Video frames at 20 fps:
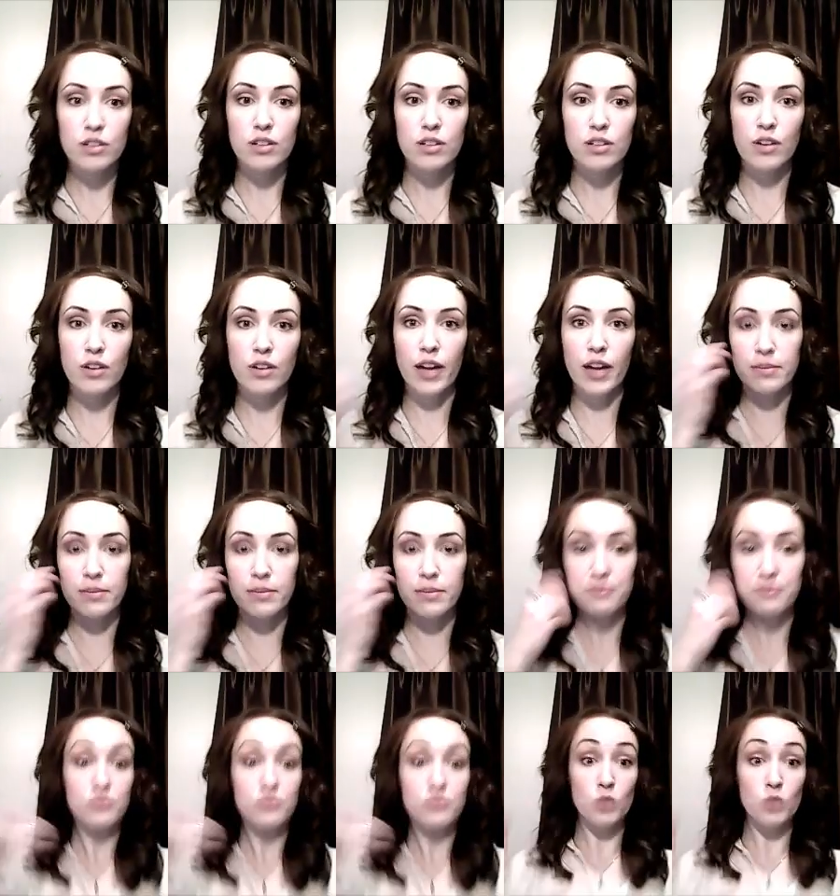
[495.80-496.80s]
Okay,
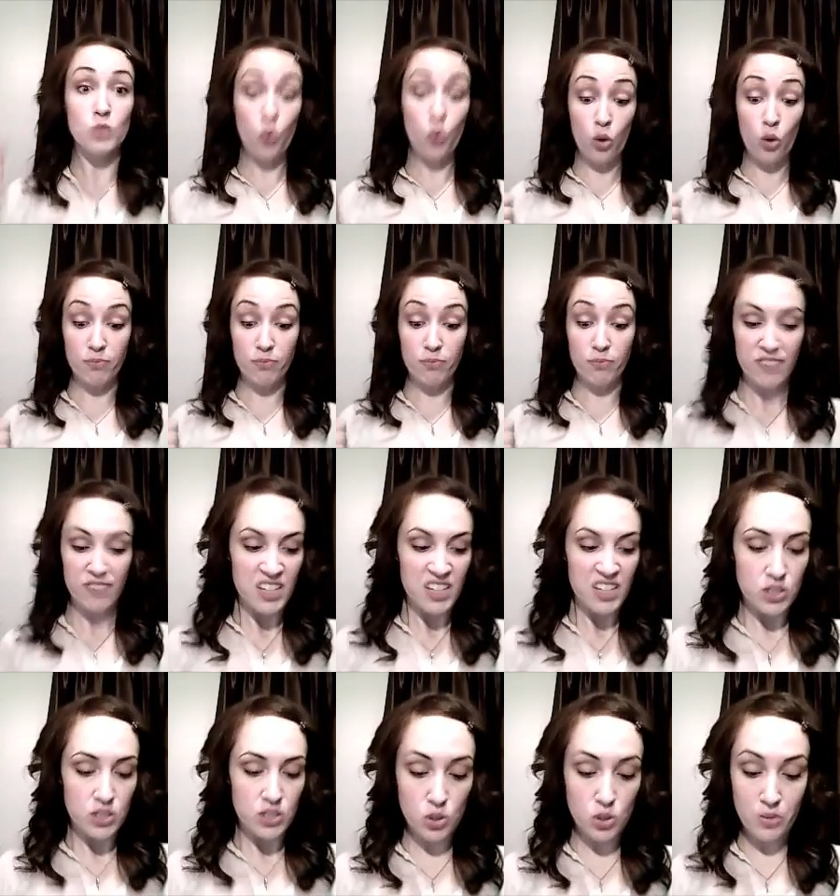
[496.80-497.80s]
cool.
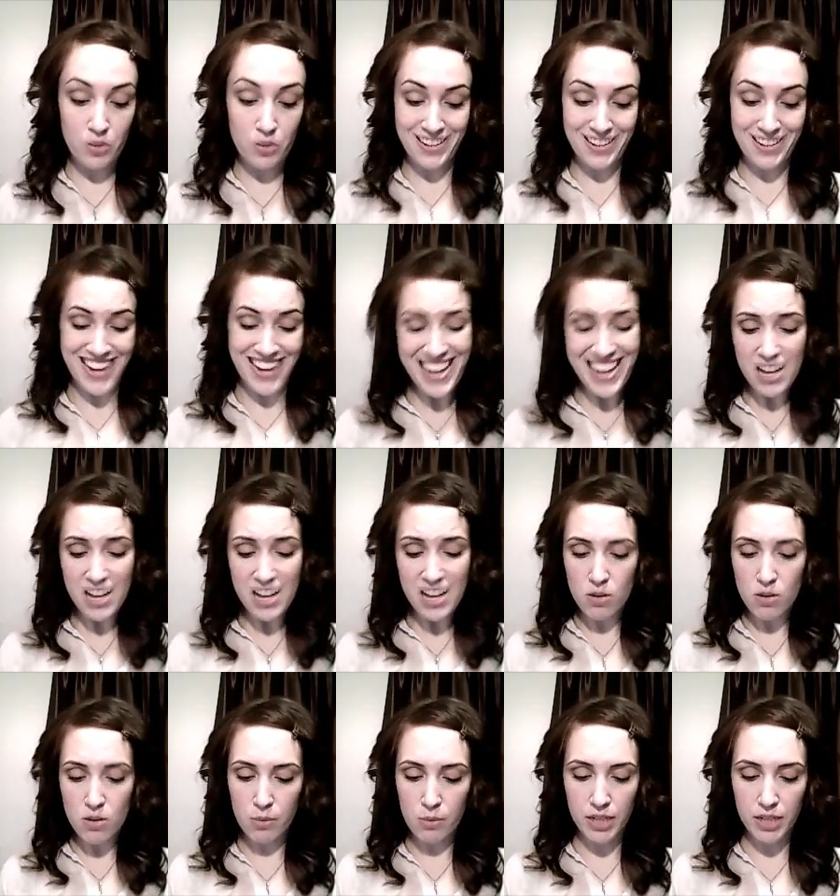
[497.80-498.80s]
So
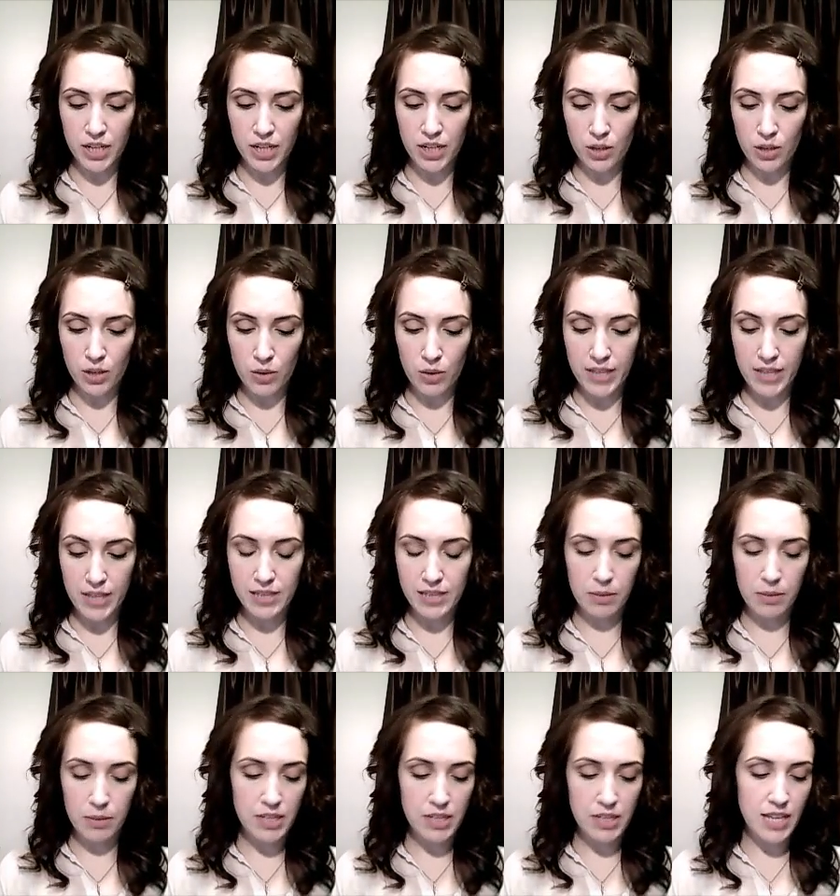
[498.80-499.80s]
now what we're going to do is
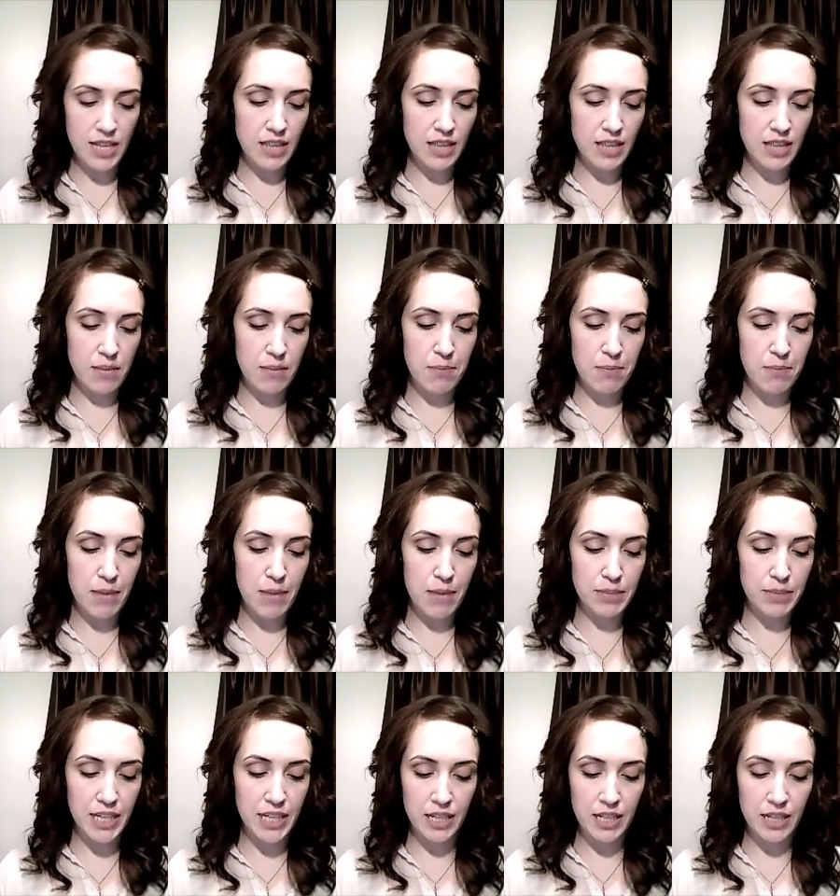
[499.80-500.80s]
I'm going to take that
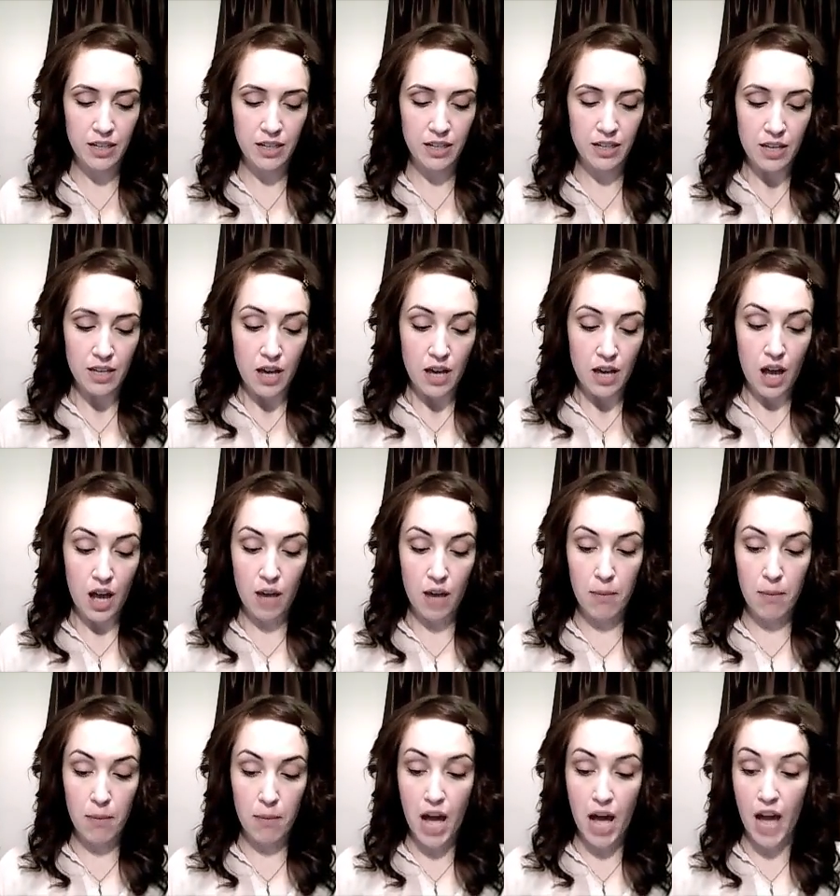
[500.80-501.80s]
Maybelline
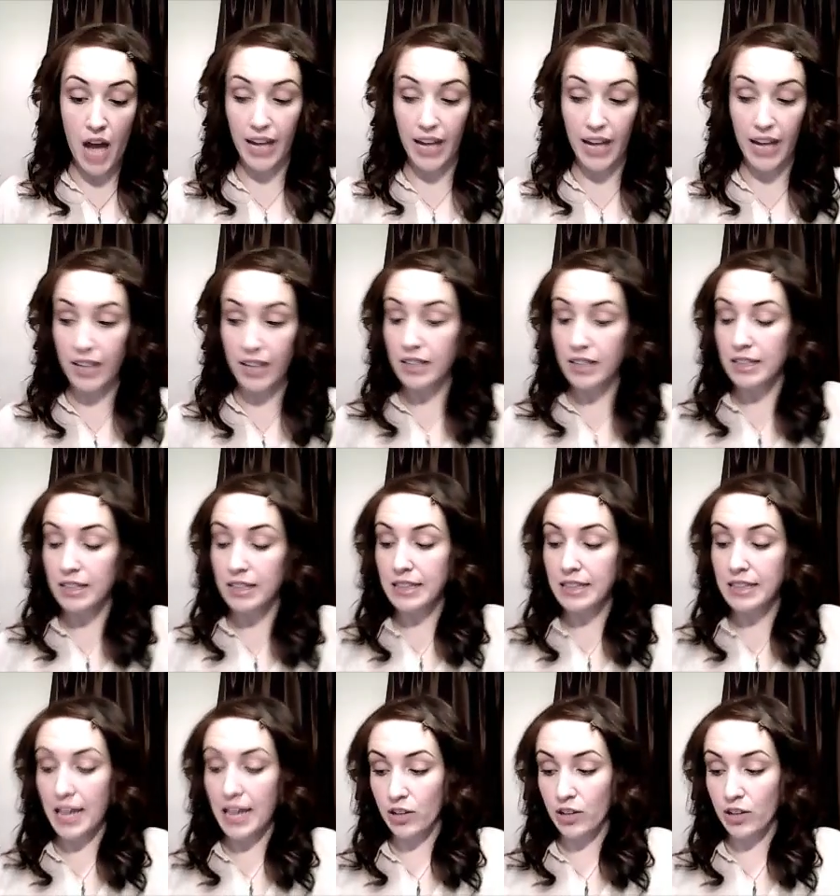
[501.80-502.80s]

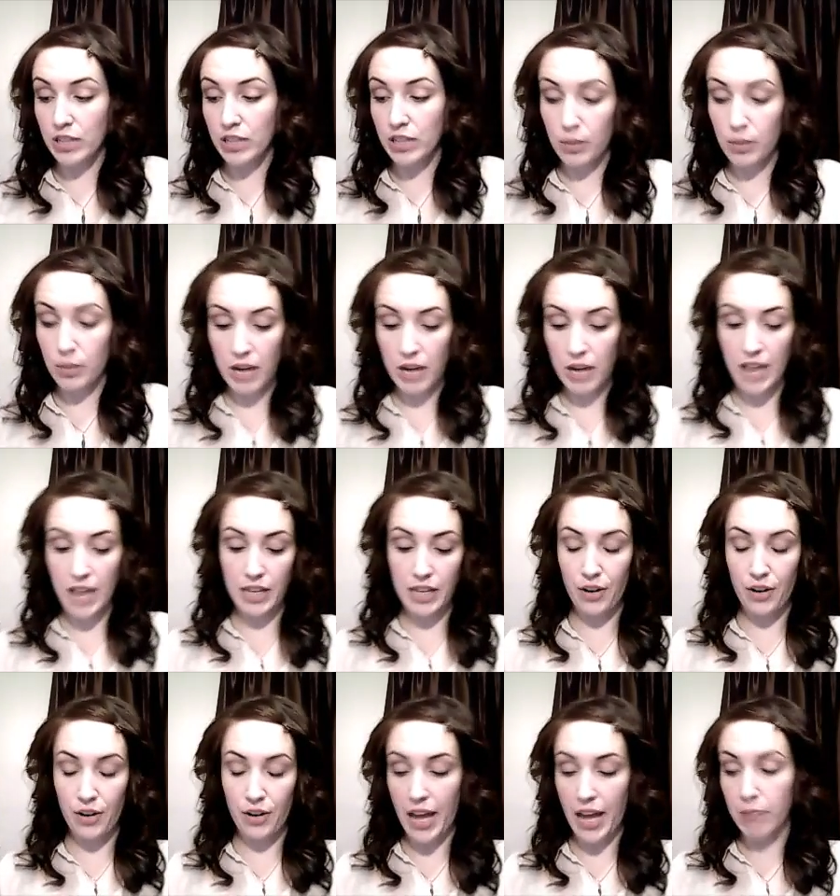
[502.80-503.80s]
eyeliner, the liquid
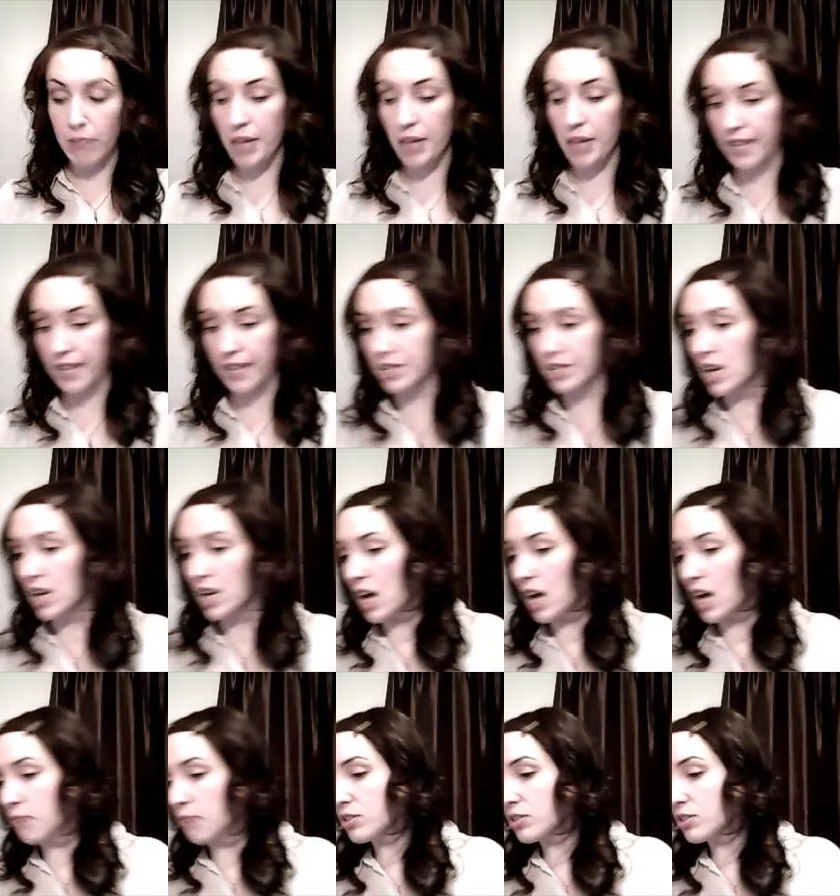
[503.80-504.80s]
eyeliner, and Eggplant,
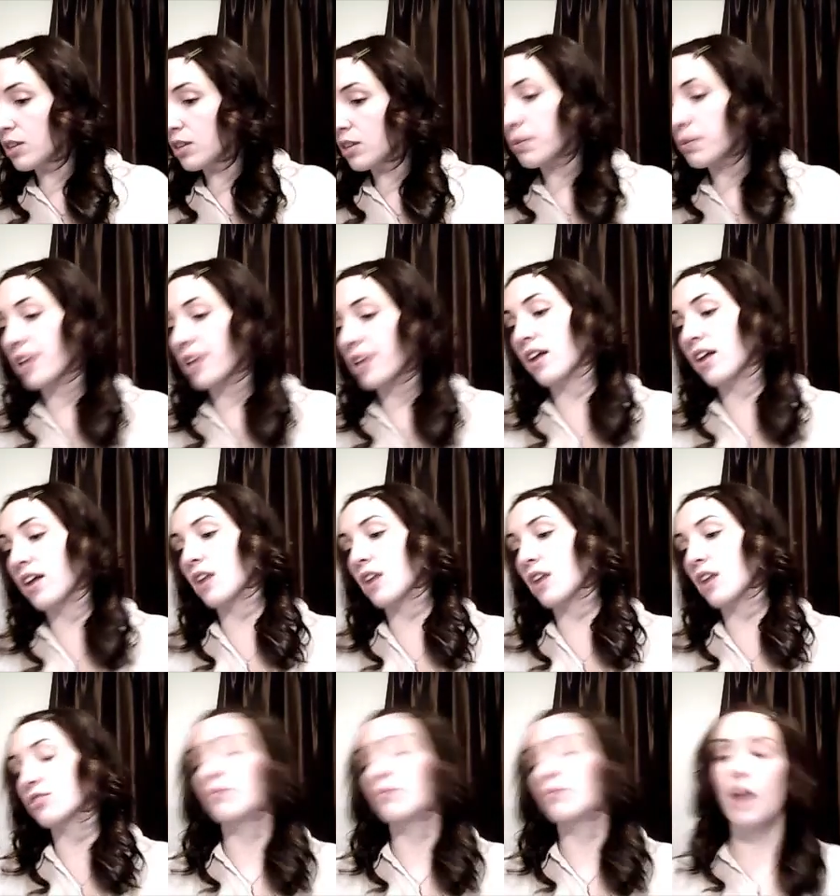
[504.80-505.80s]
and I'm just going to apply
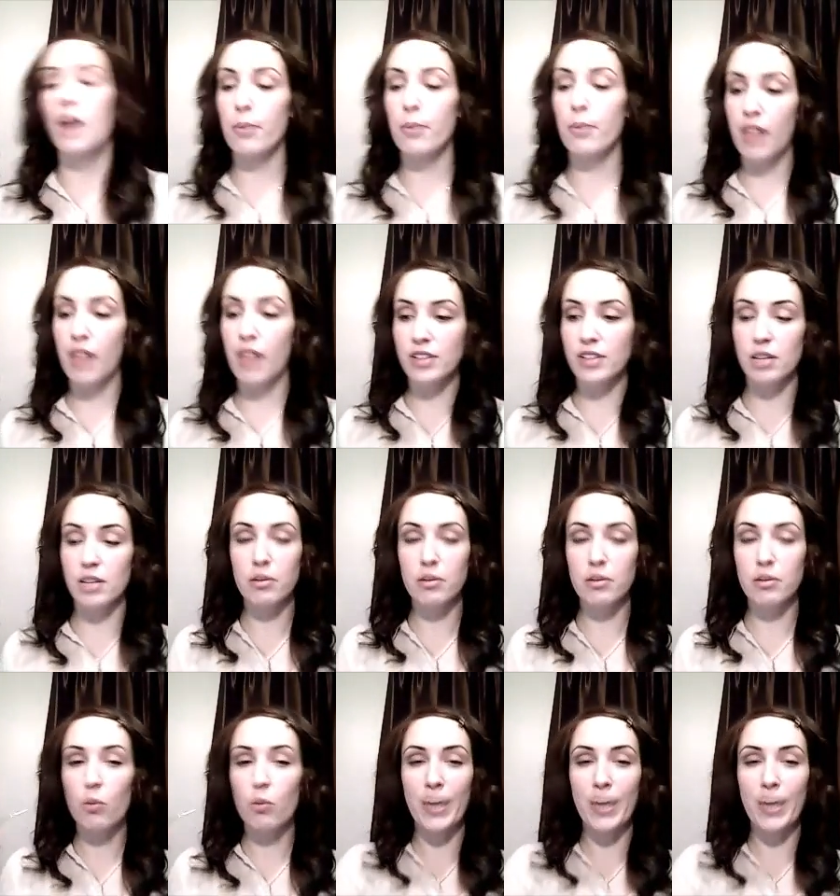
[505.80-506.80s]
that to my upper lash line. I'm
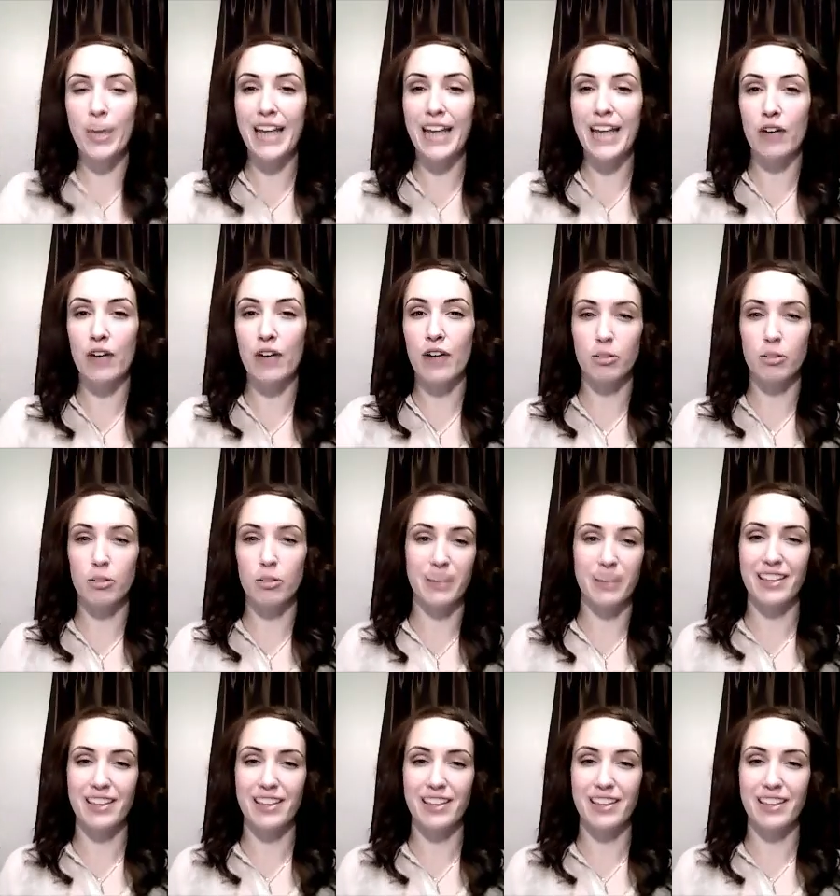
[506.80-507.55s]
going to wing it out a little bit.